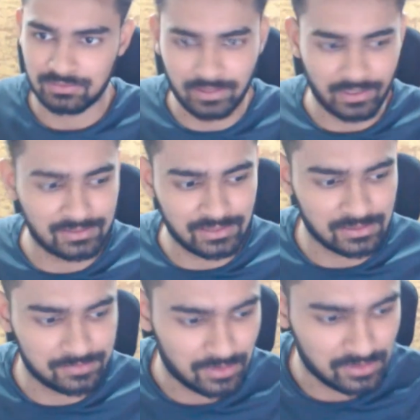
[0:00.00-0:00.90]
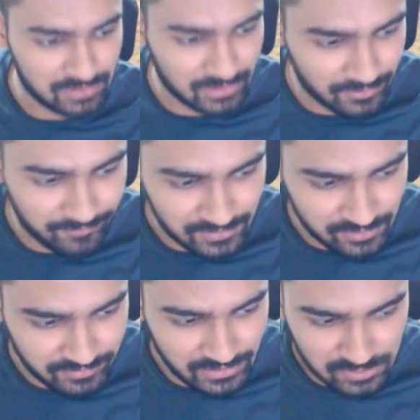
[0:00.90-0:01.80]
The reason is because the difference
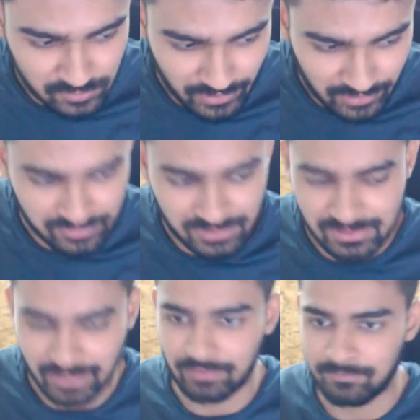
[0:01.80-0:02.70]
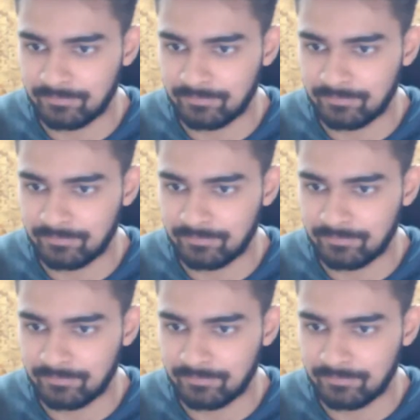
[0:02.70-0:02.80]
of these two values is 9.